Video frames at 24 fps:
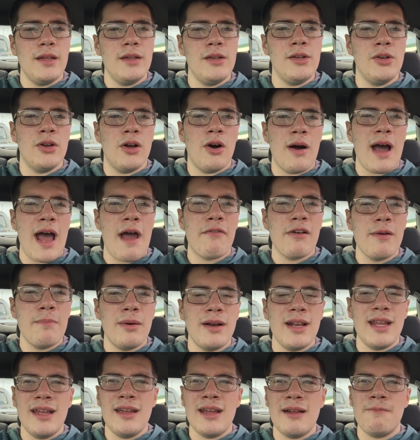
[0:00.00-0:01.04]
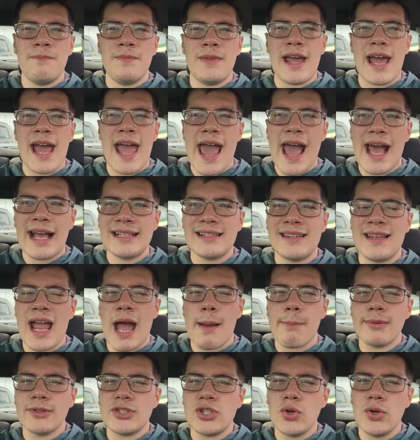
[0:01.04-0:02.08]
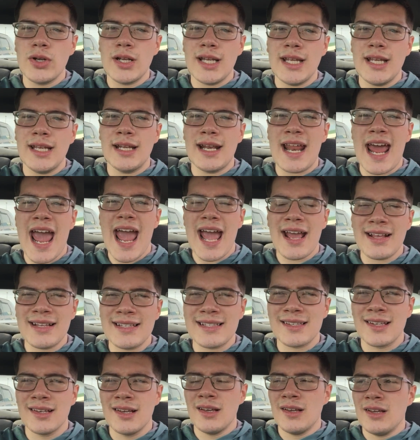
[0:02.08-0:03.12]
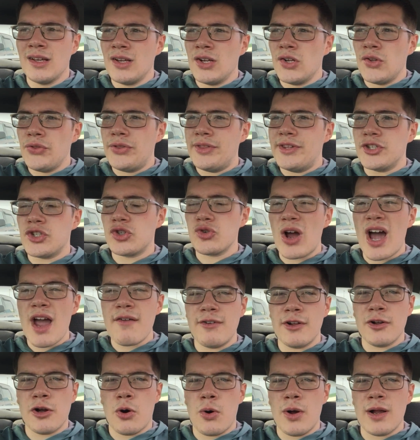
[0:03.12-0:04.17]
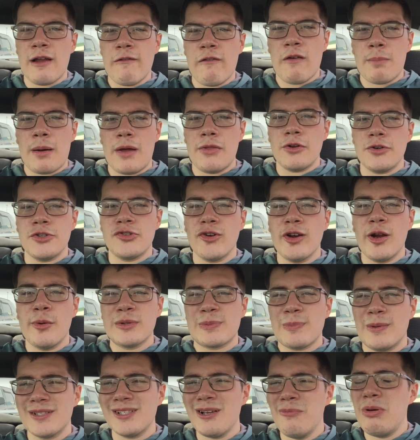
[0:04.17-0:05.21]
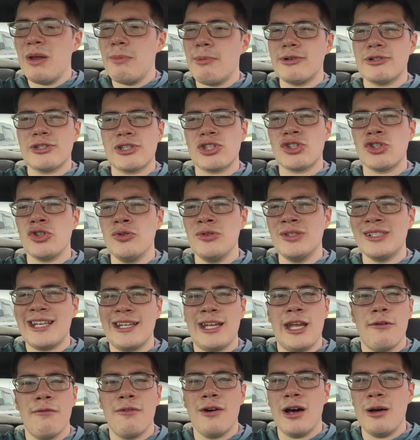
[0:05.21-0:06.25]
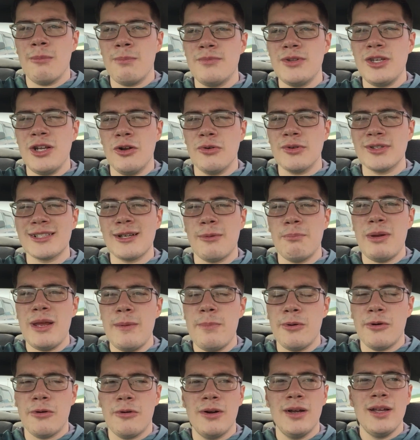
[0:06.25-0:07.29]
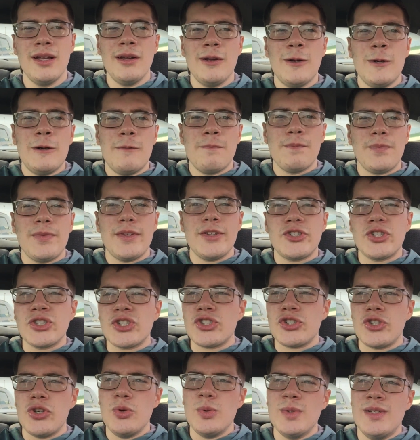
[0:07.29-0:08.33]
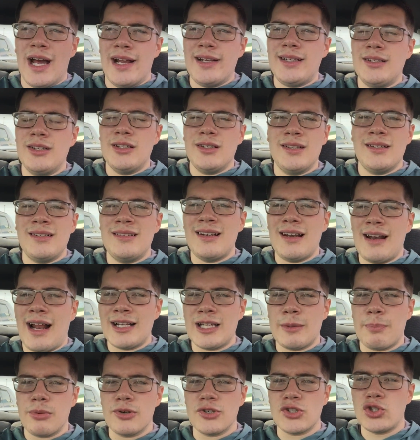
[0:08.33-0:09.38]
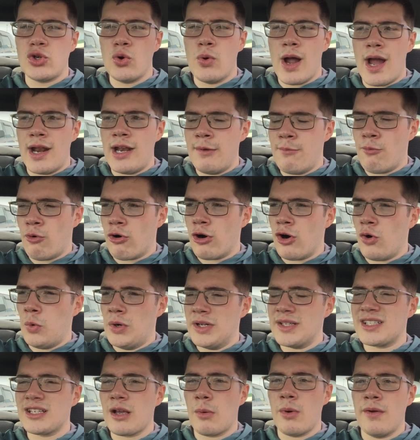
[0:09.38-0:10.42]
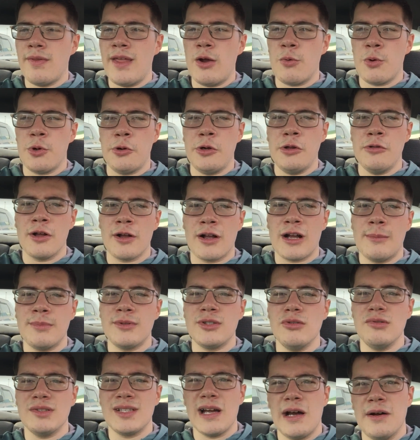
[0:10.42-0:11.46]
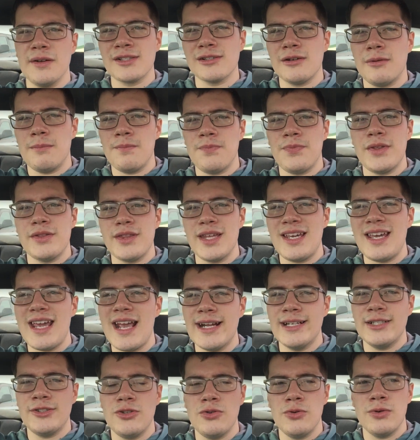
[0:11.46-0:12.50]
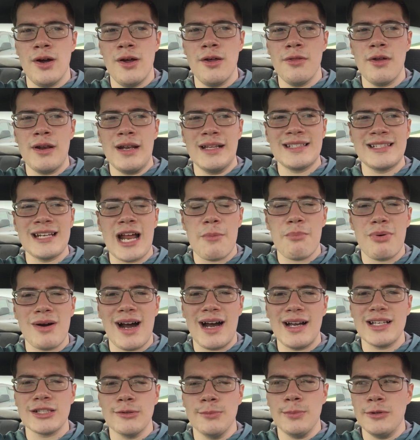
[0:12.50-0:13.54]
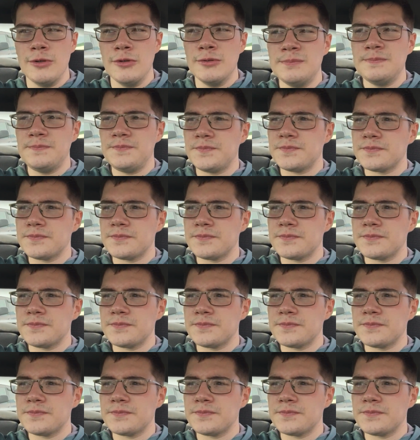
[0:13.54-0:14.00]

you know, everybody has the opportunity and has the drive to go and give up on their dreams, but some people just choose to give up. You know, some people just choose not to pursue it anymore when someone they really look up to tells them they can't do it, that it's not possible.